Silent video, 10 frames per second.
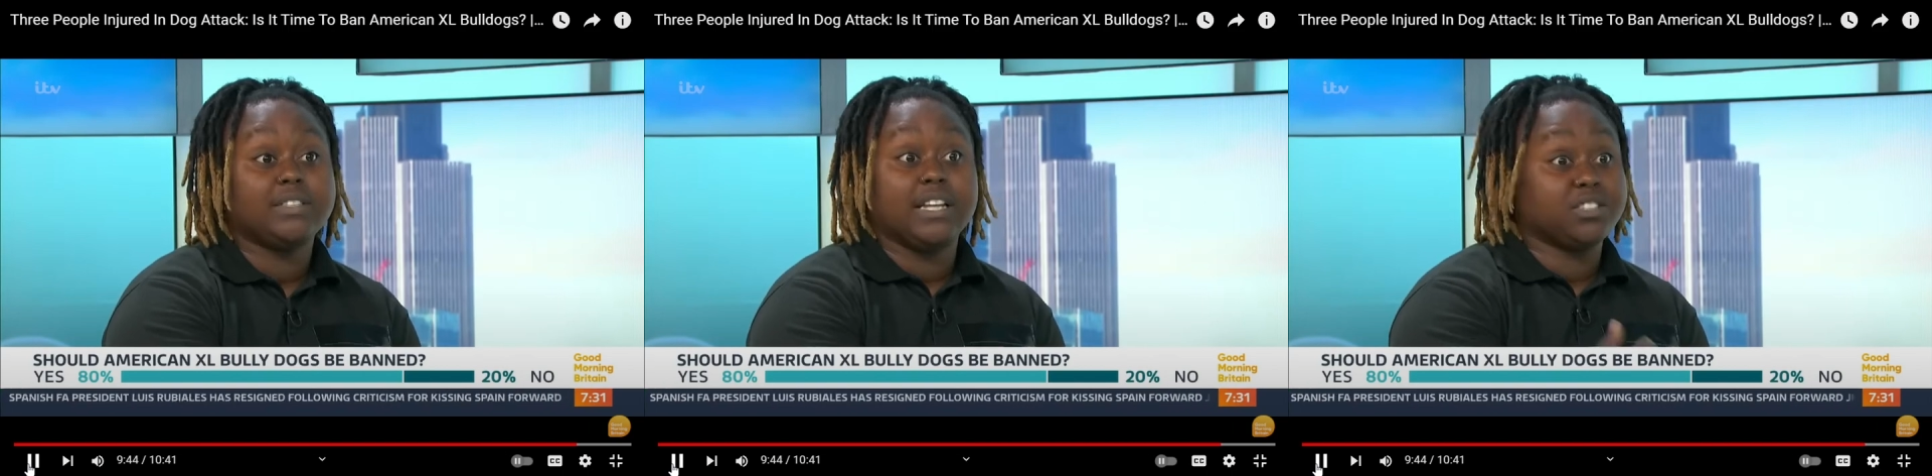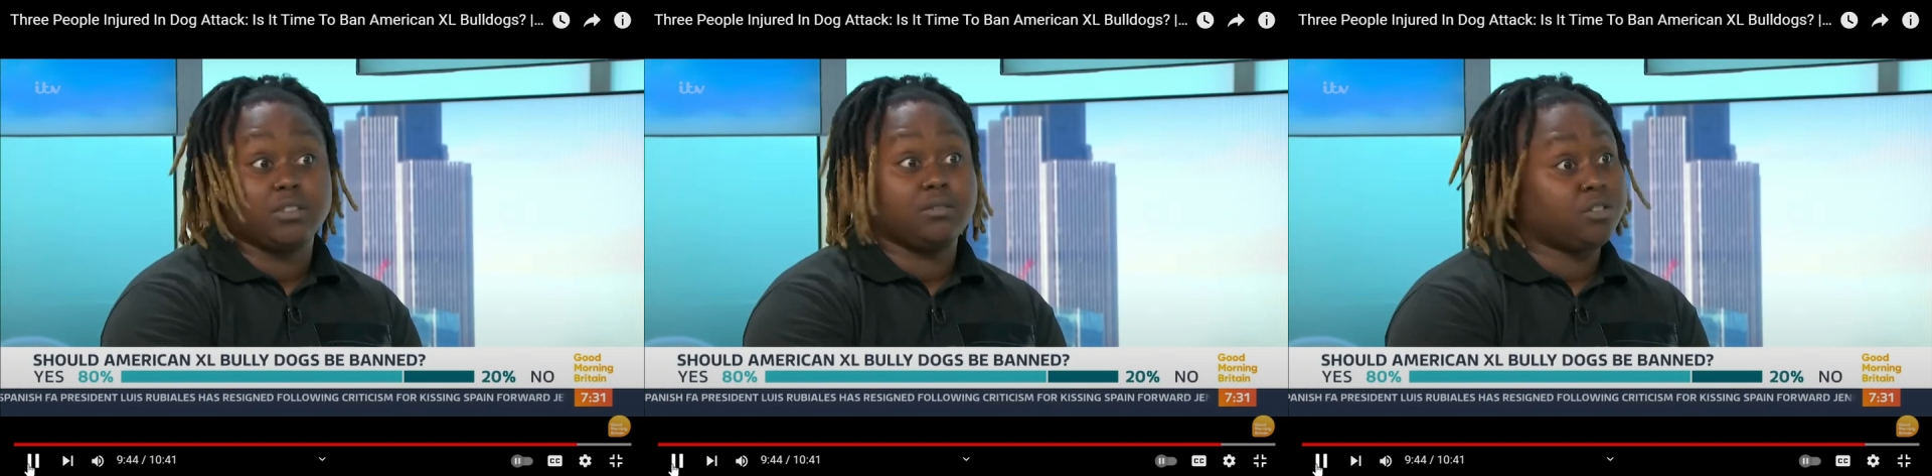These
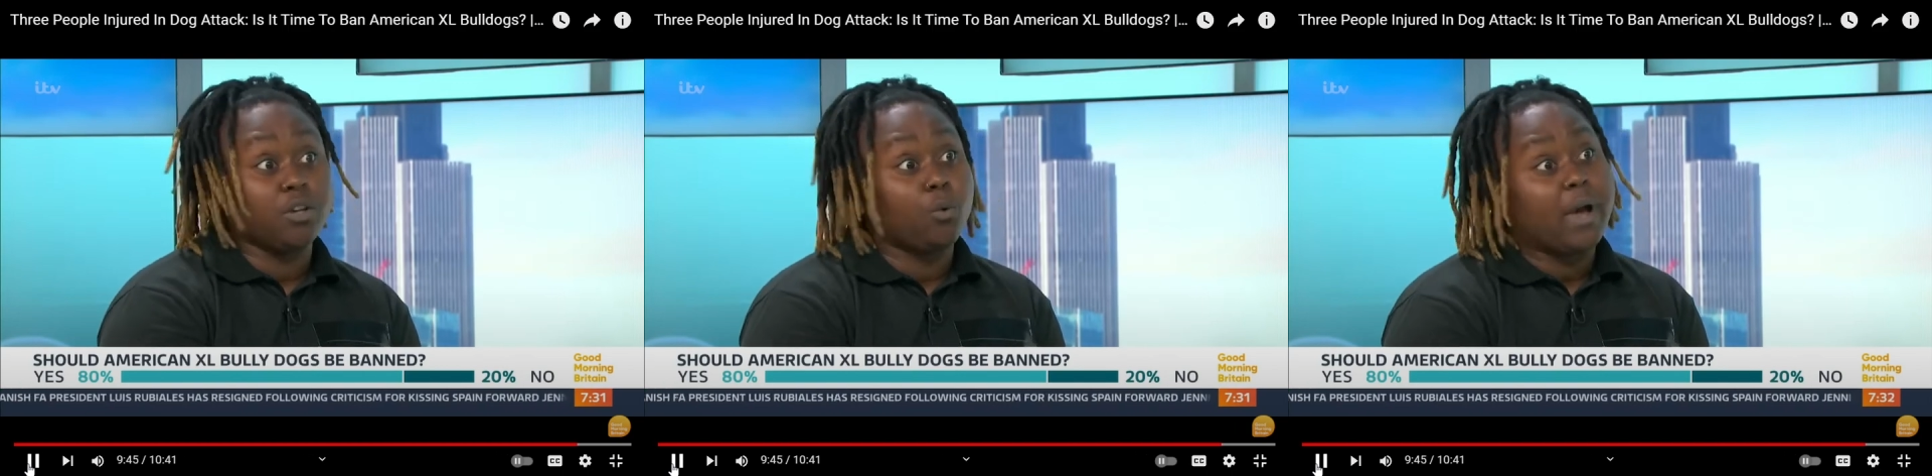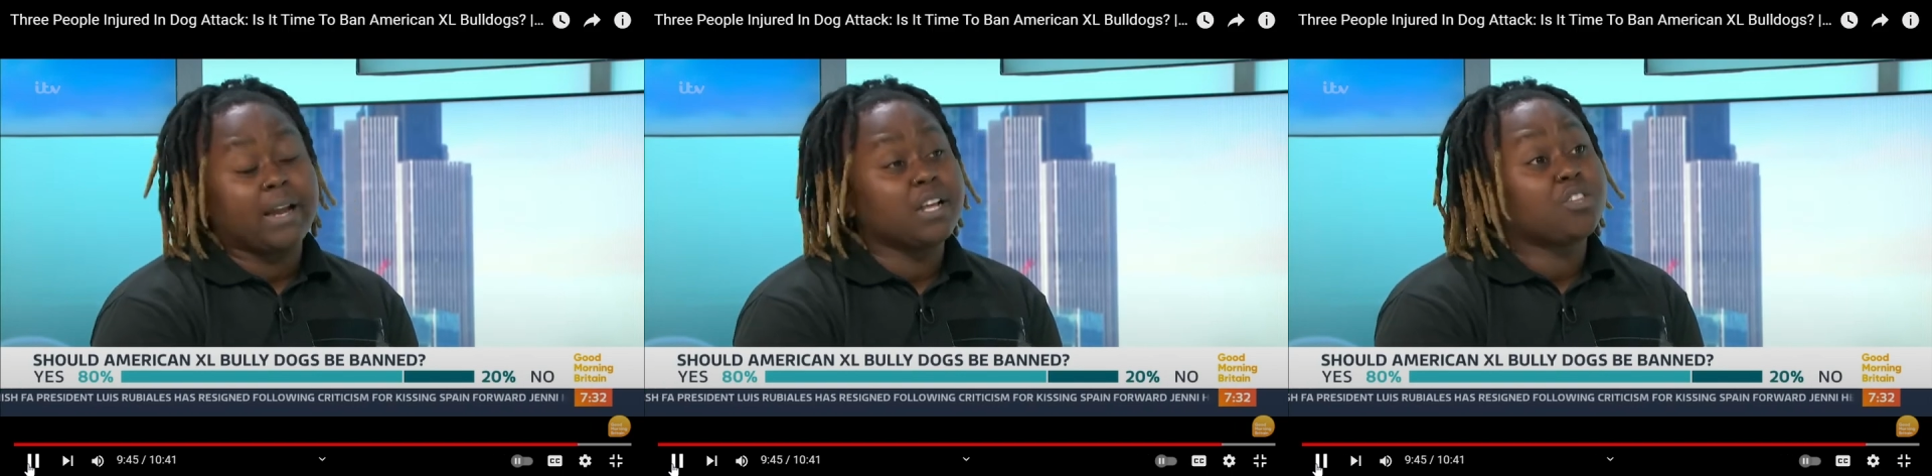are so they
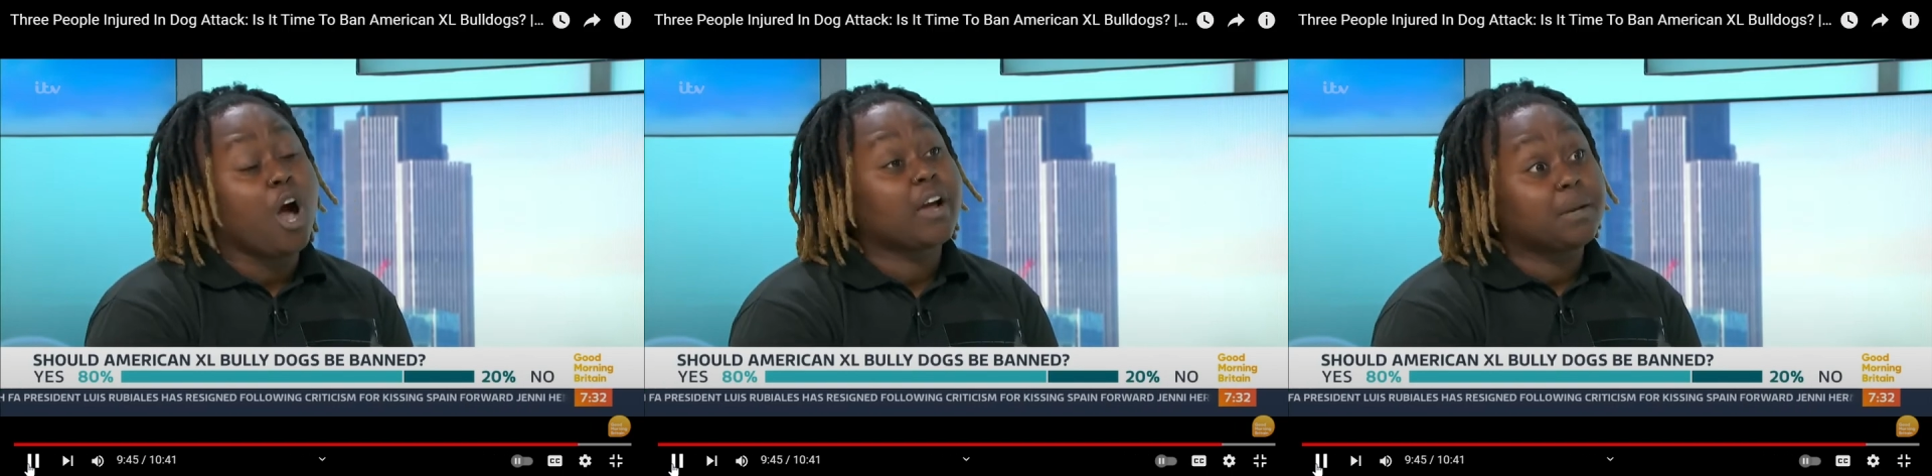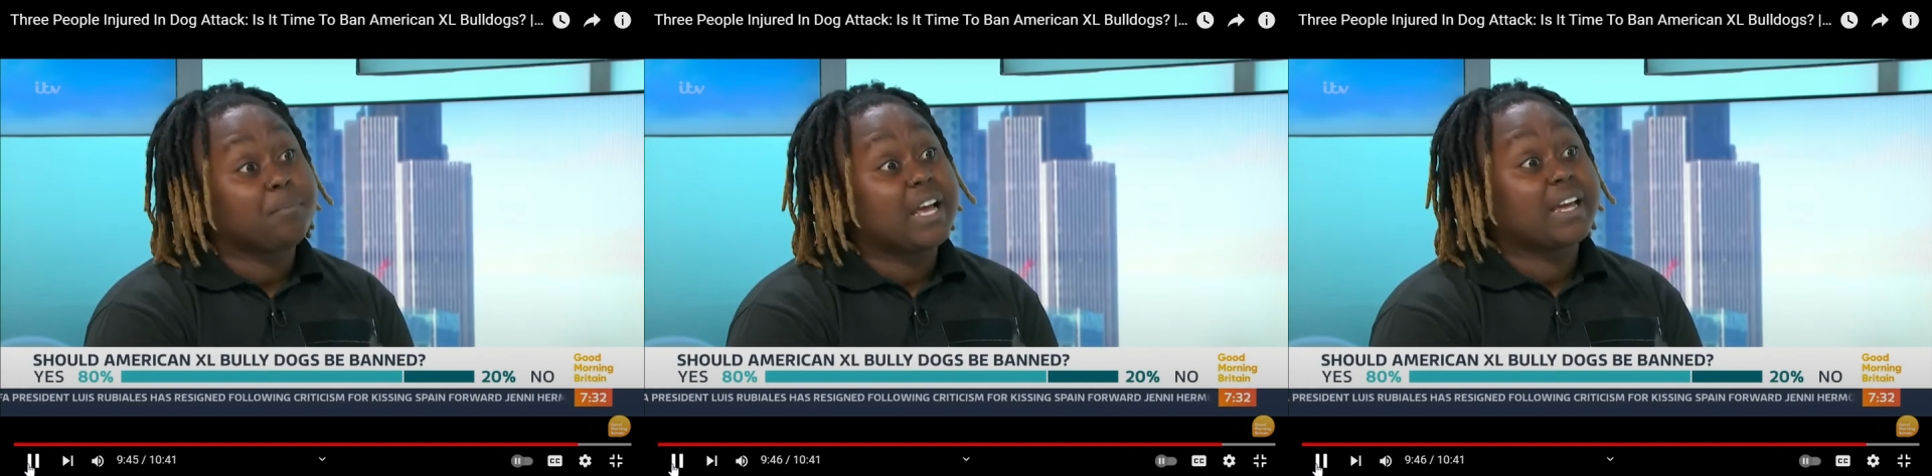any do. Dog
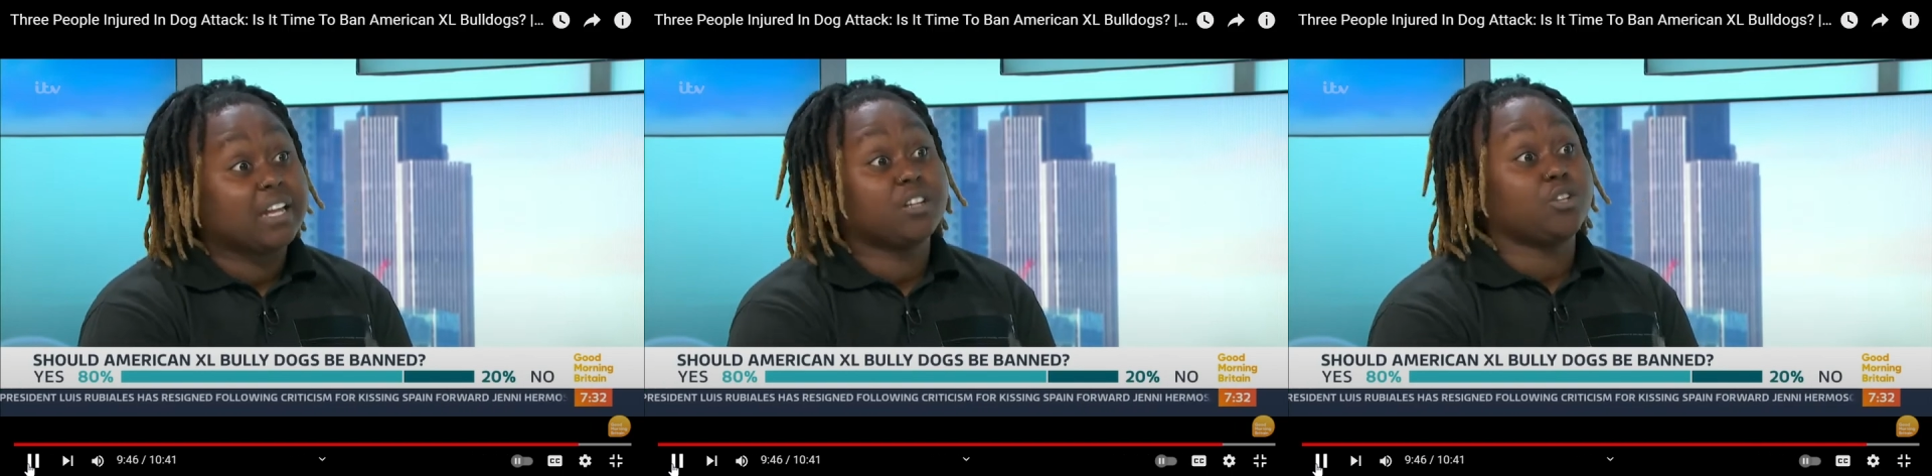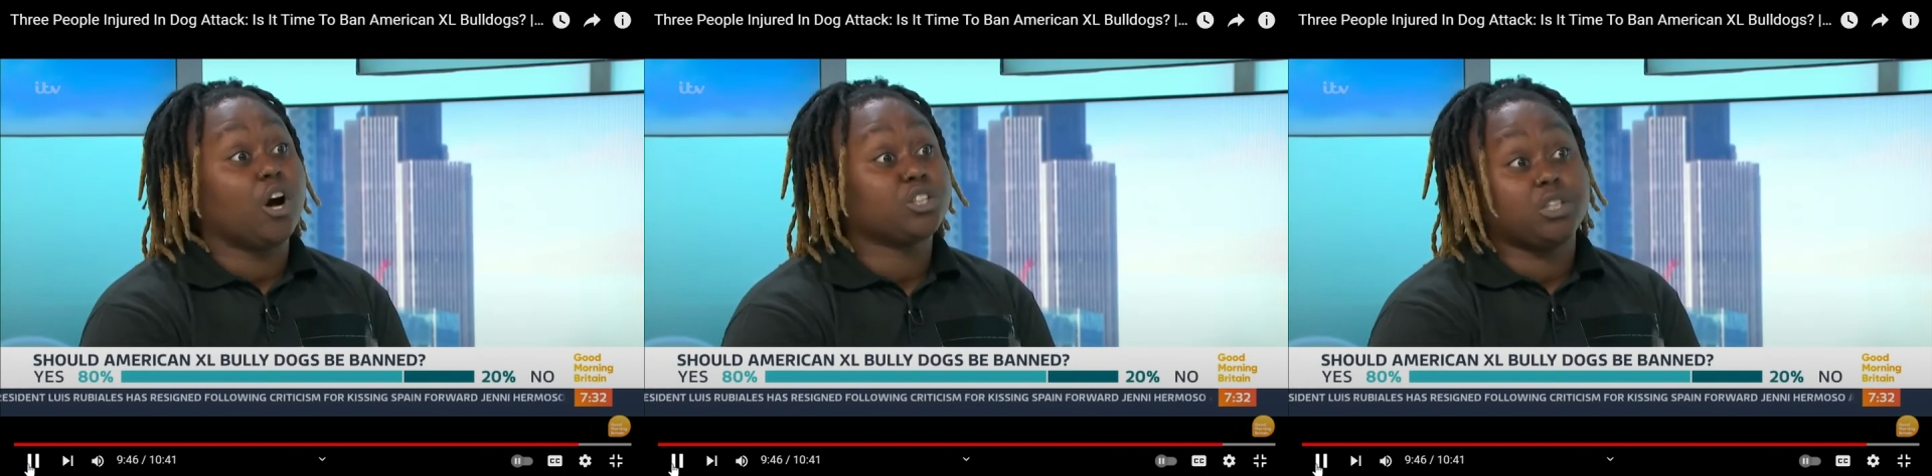can be a killer
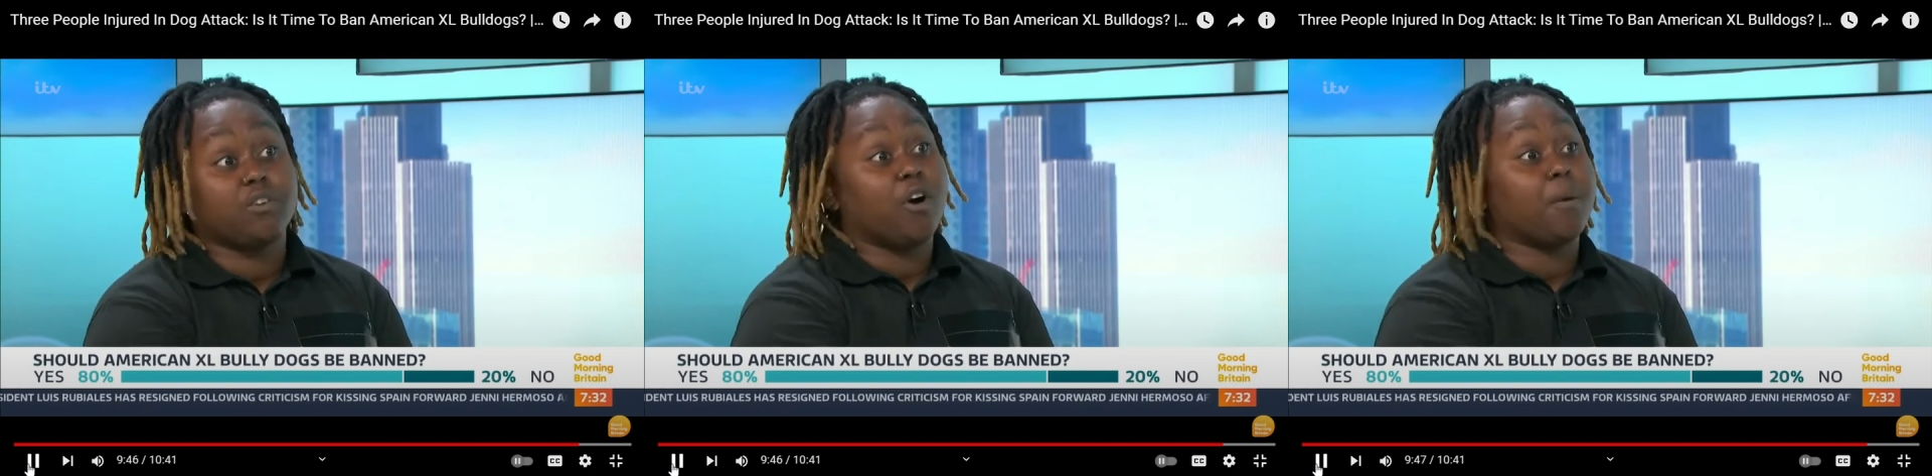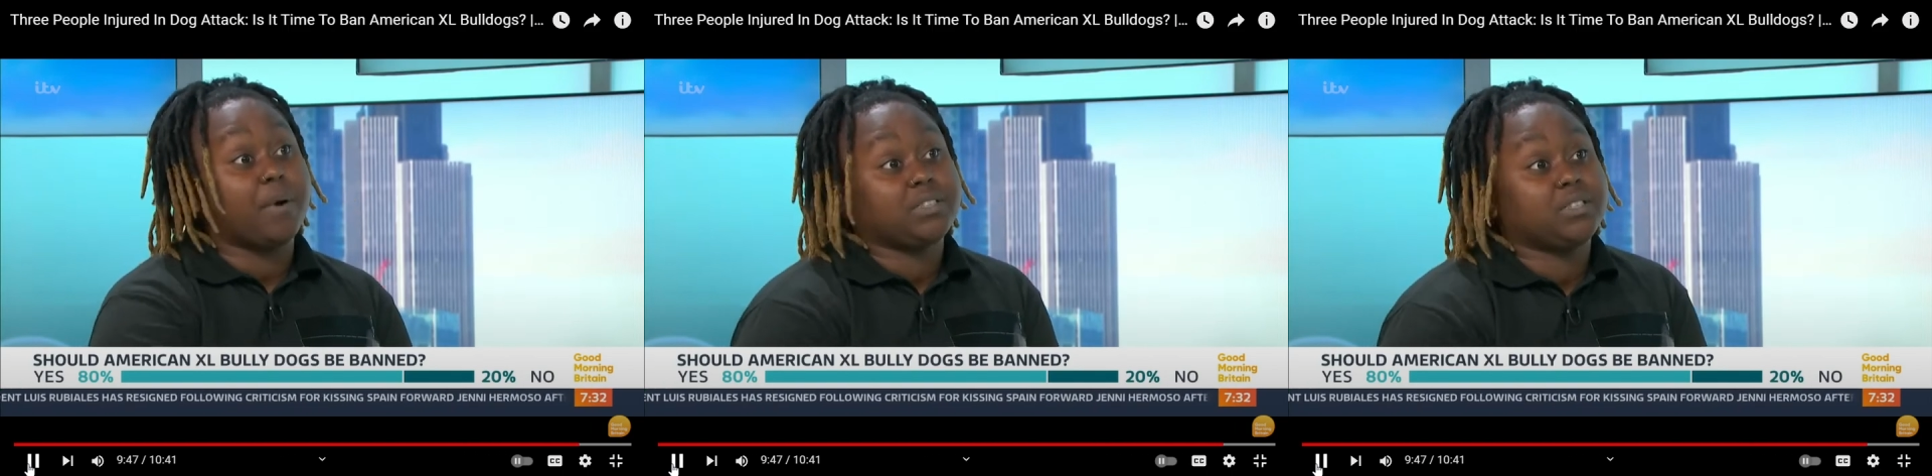dog with the wrong
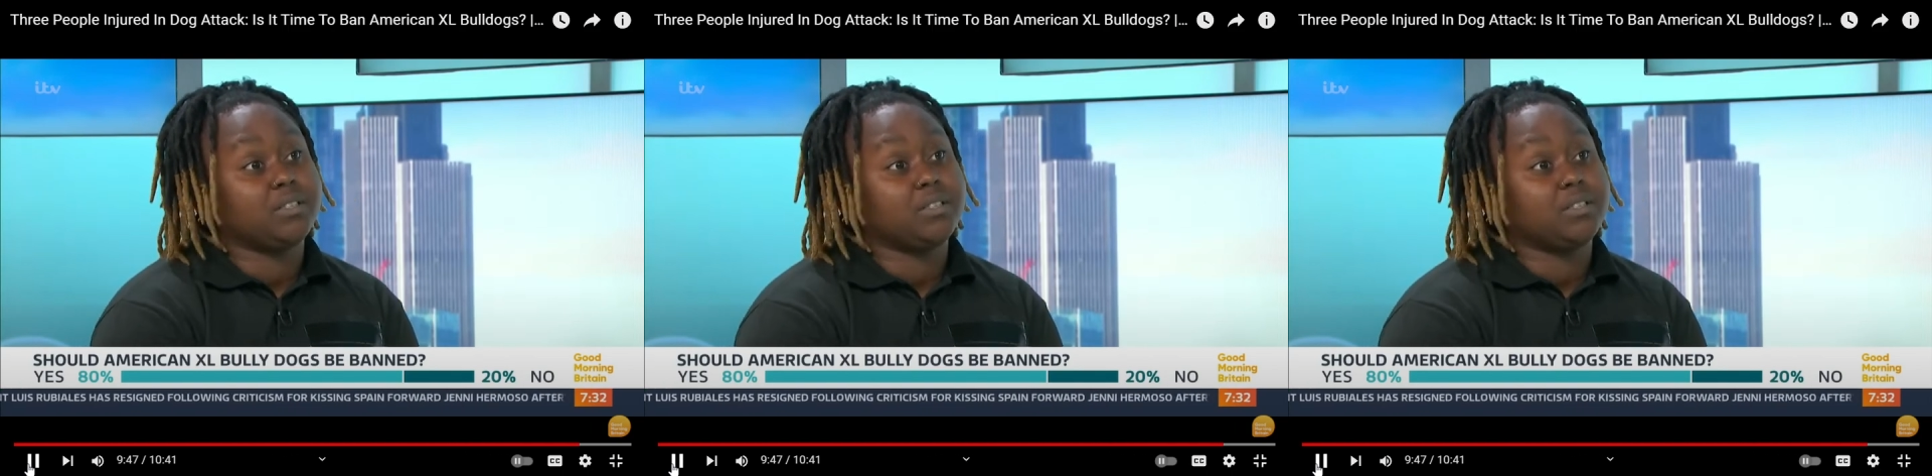person.